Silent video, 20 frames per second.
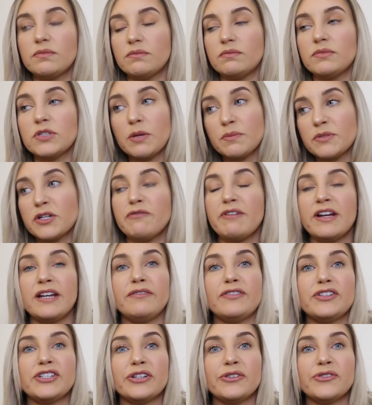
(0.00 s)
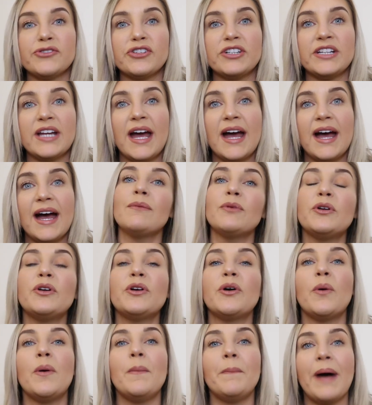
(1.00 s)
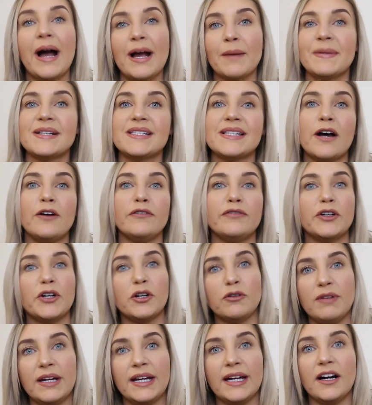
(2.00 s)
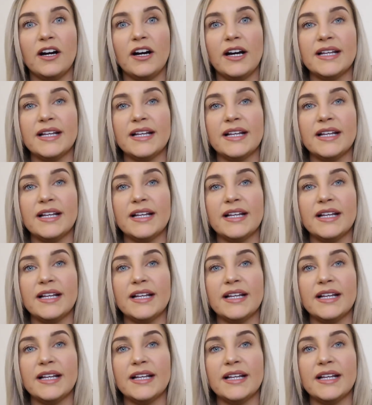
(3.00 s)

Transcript: Tom's not ready for children yet. I'm going to go and bag myself a career